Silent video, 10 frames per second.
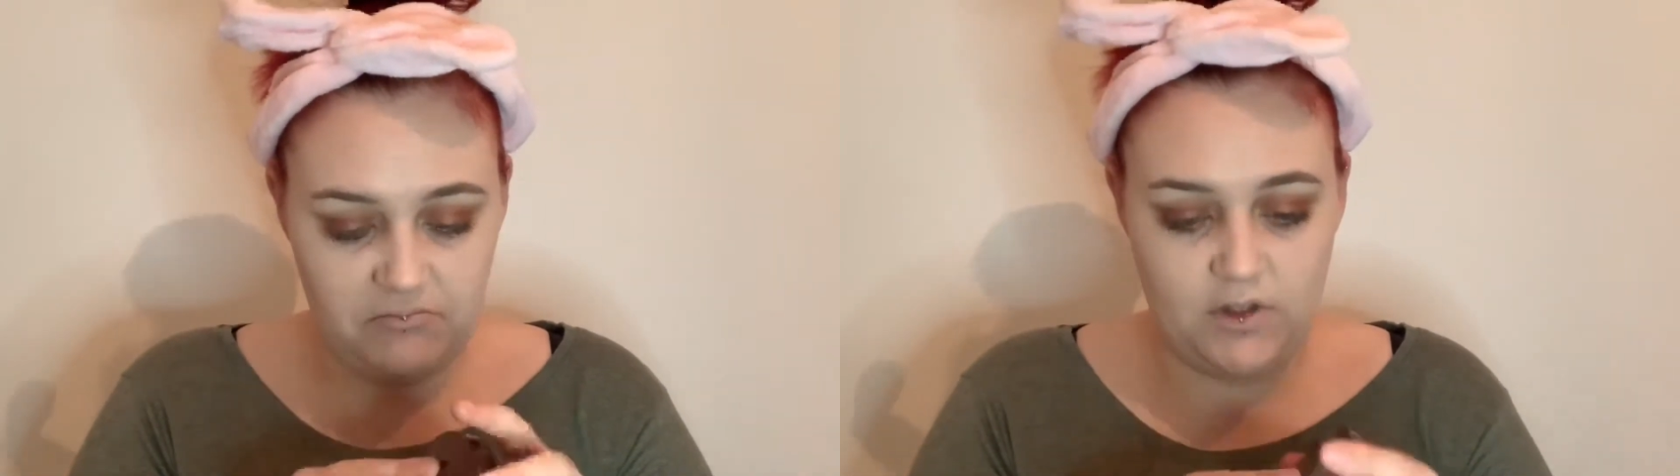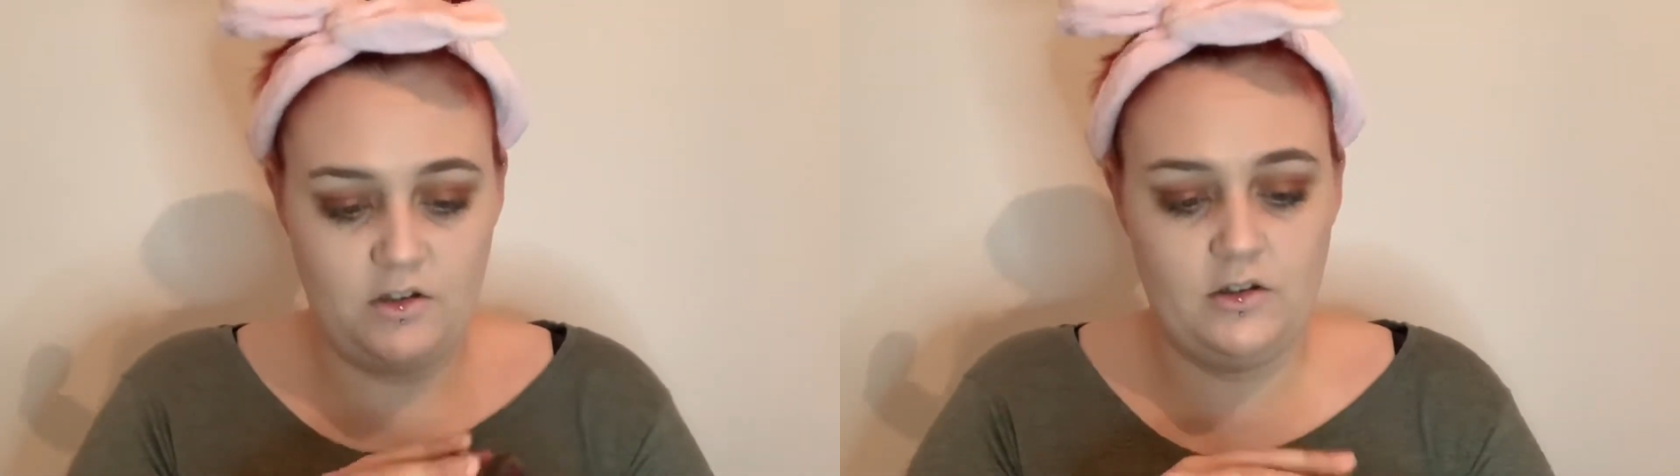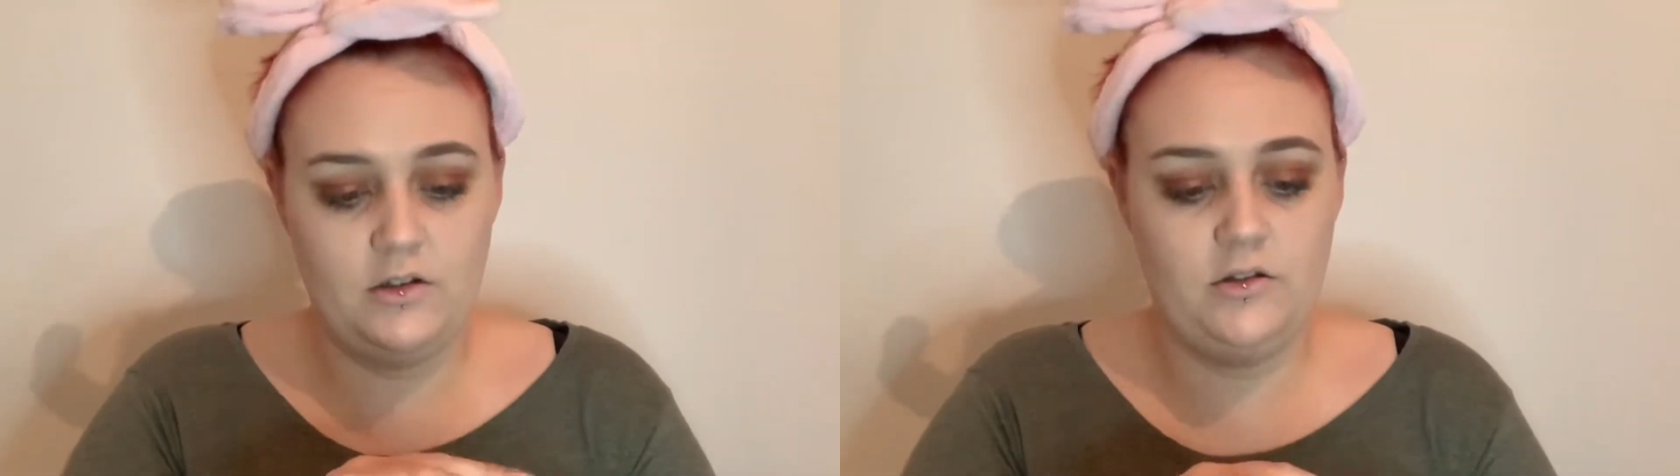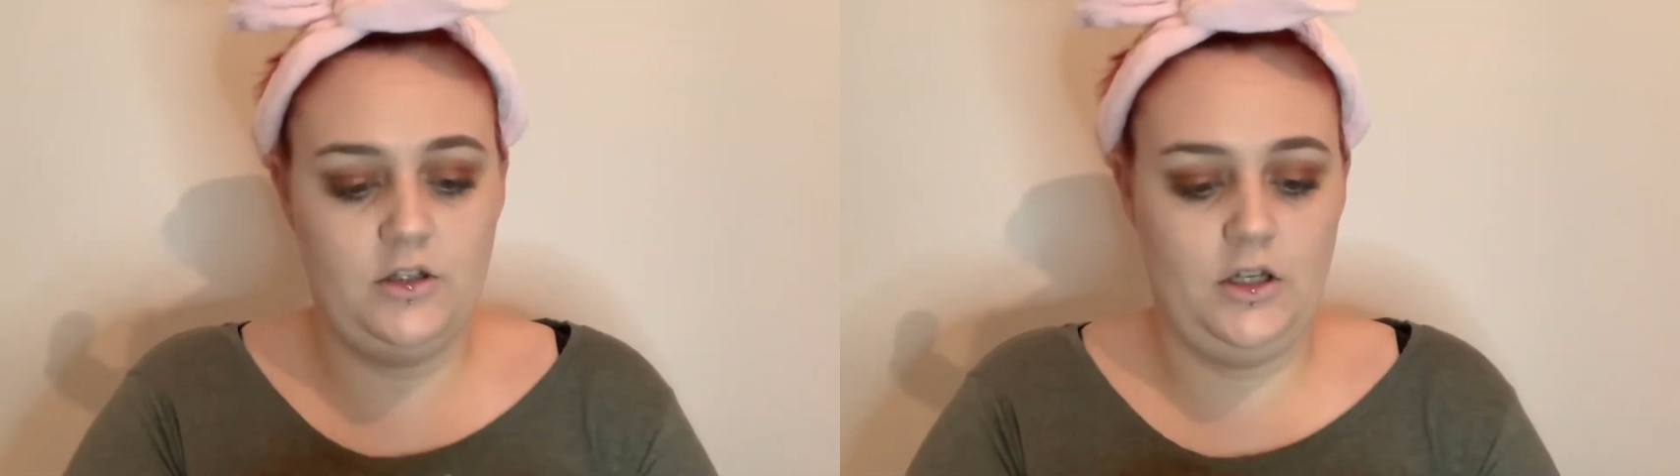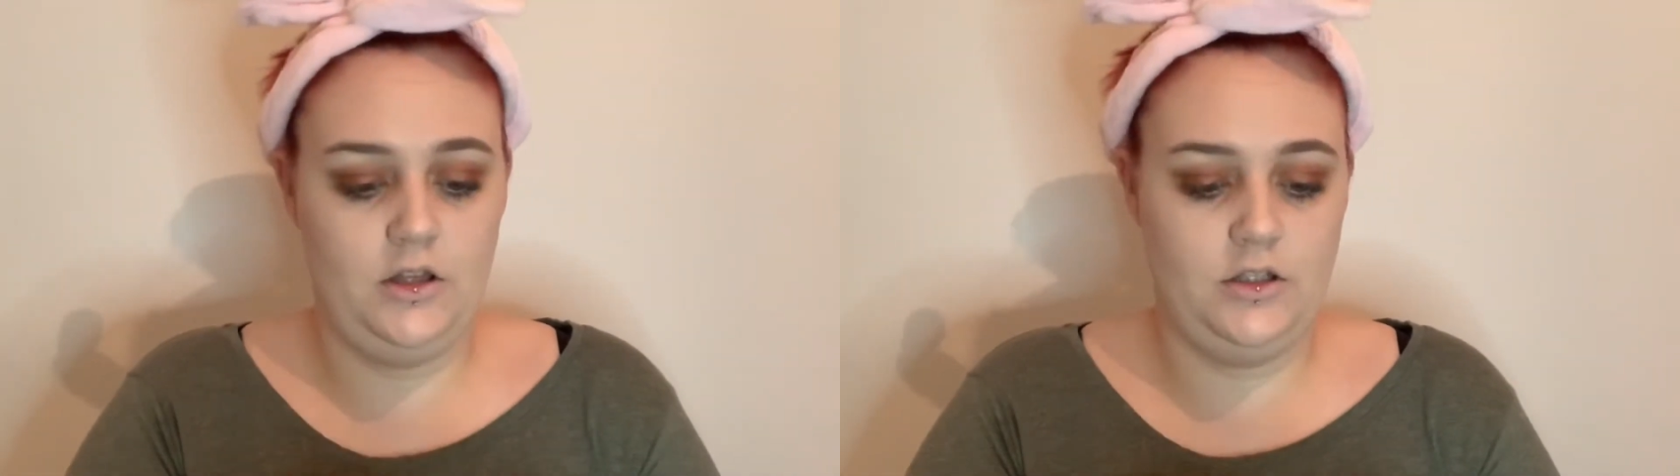No, it doesn't
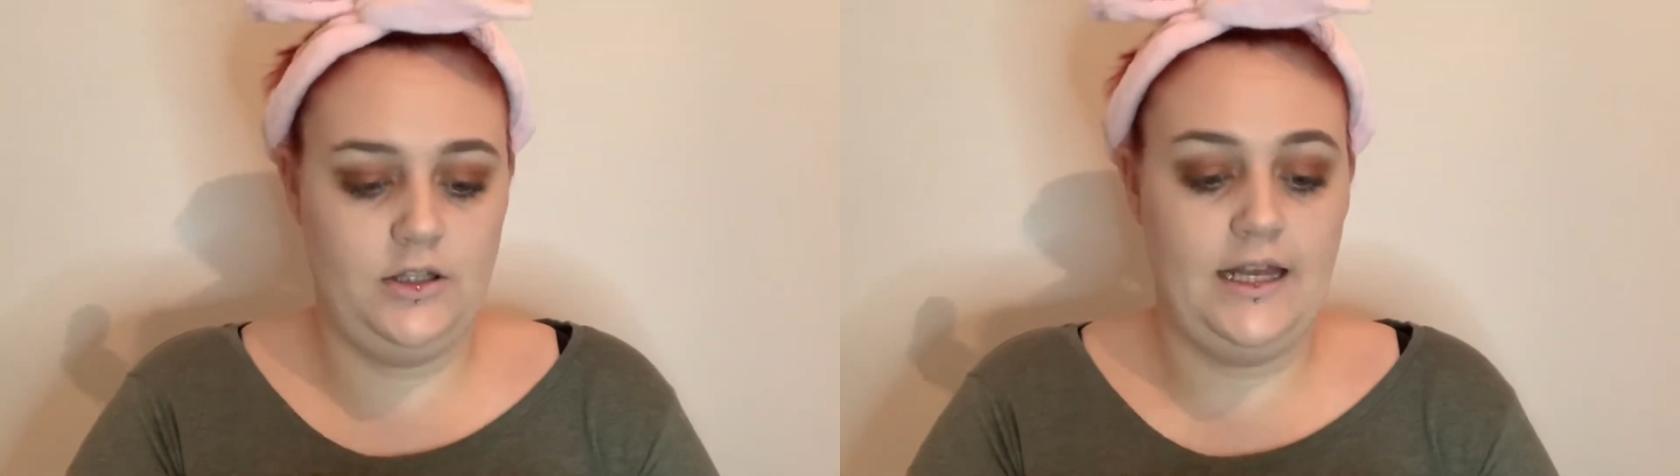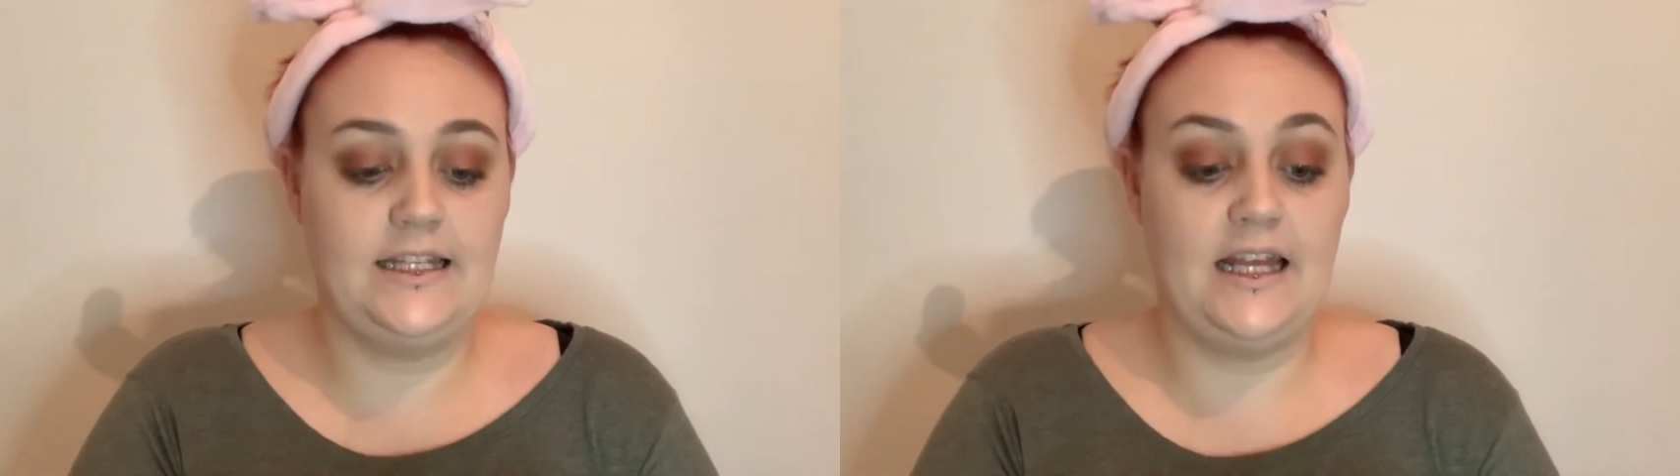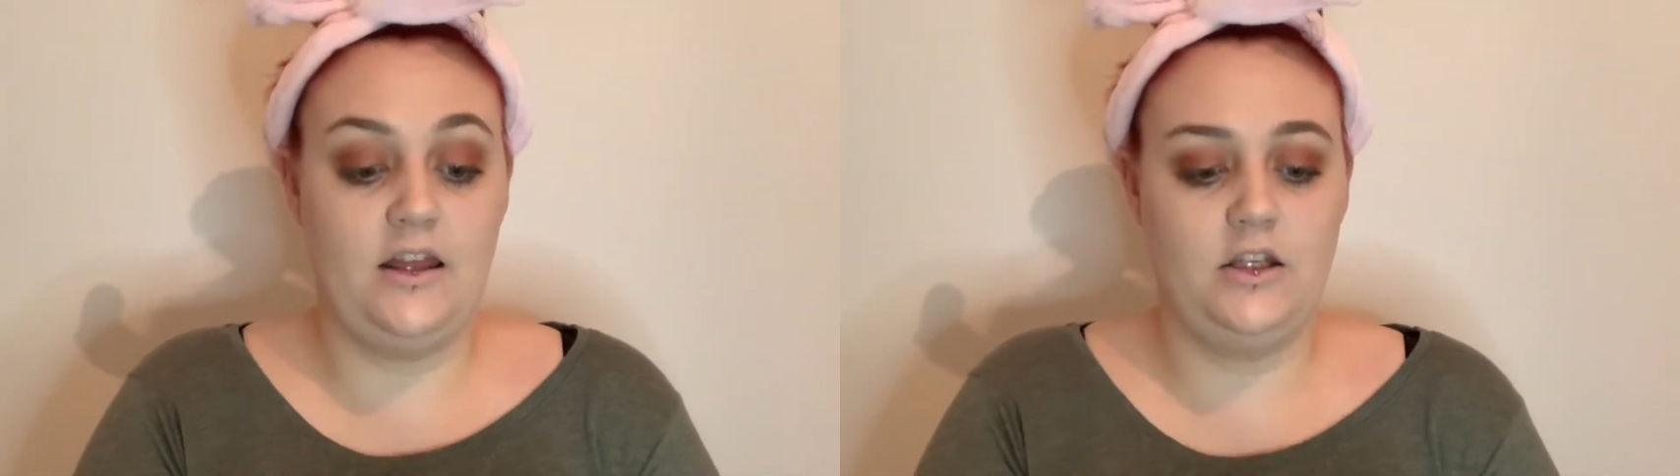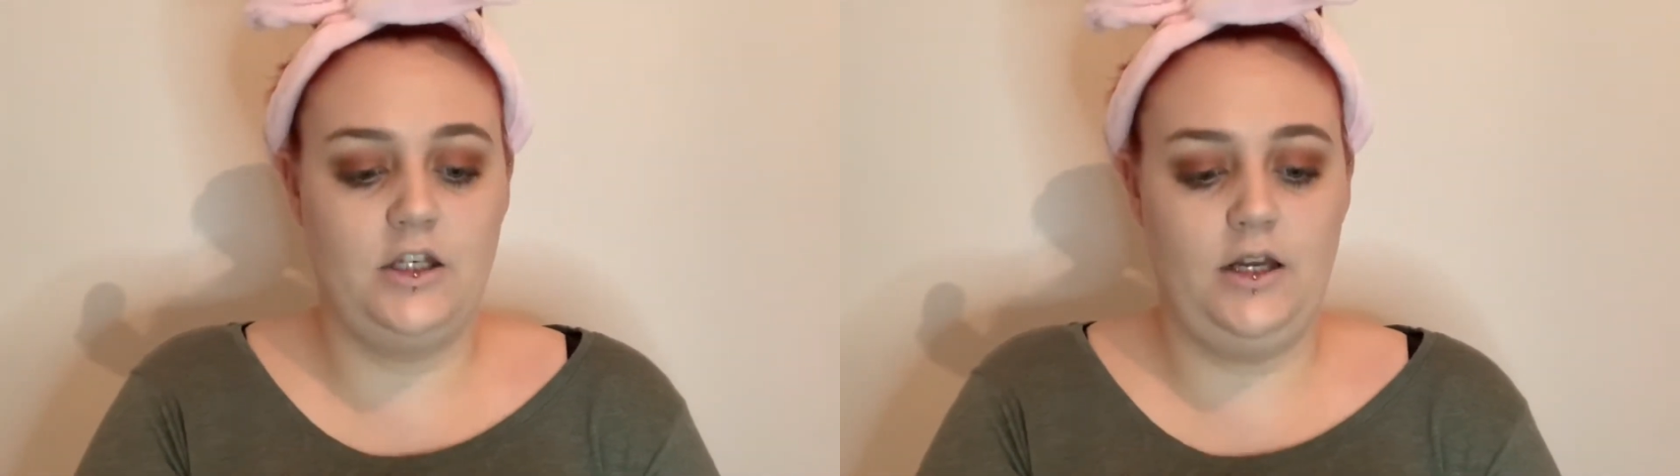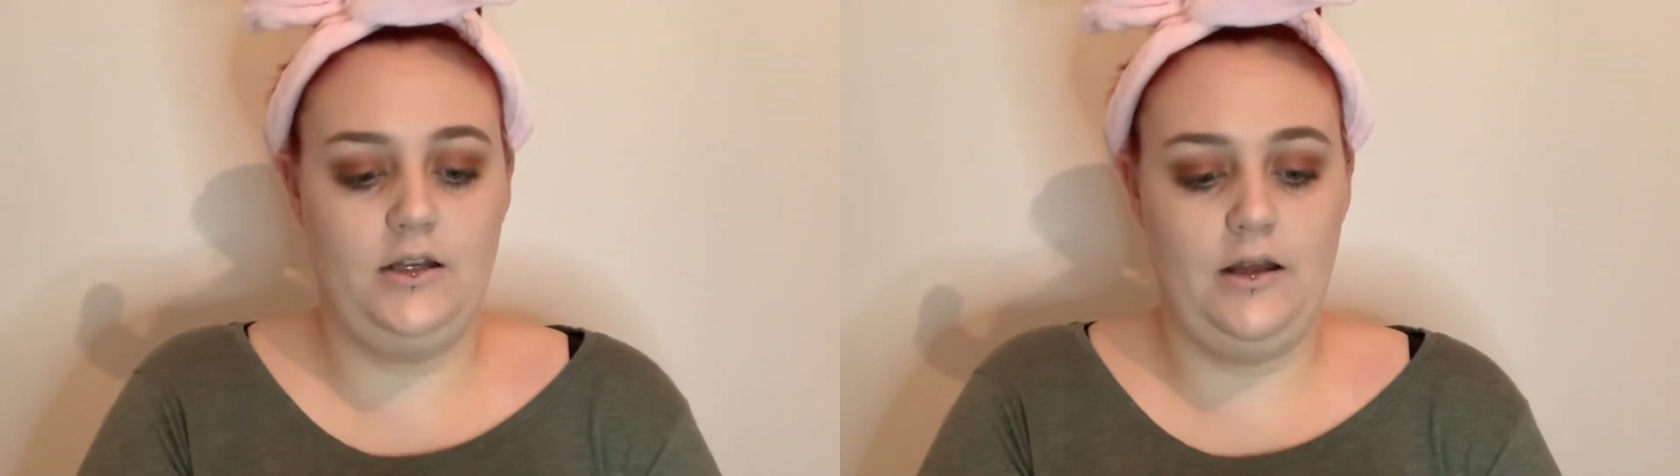say the
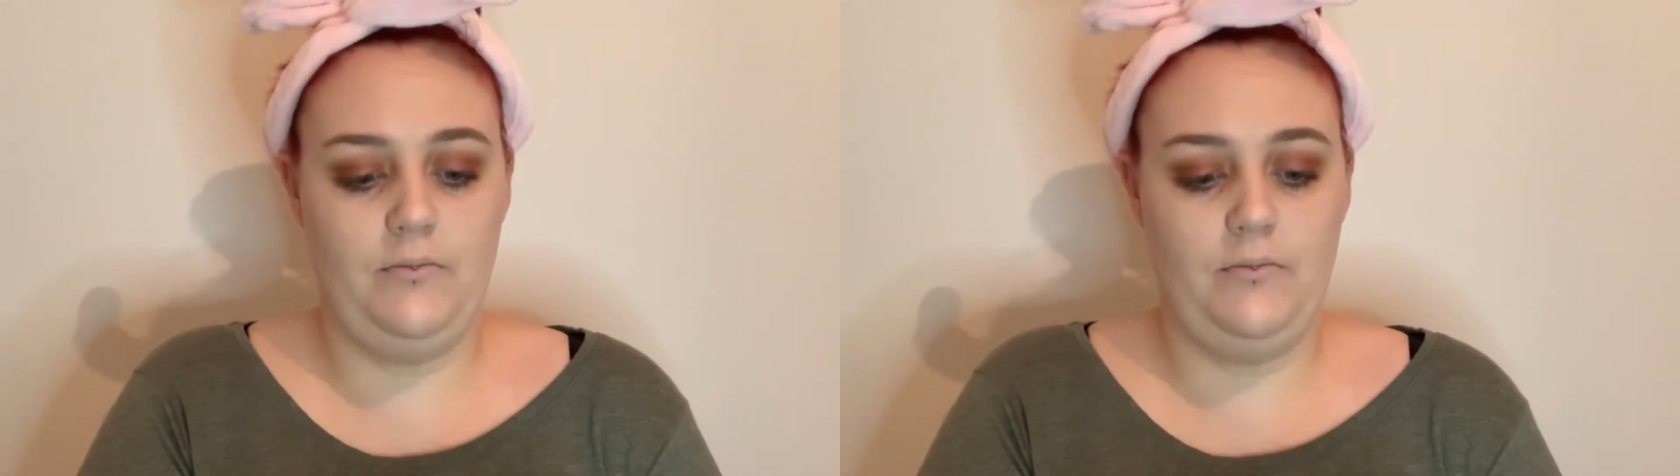shade name,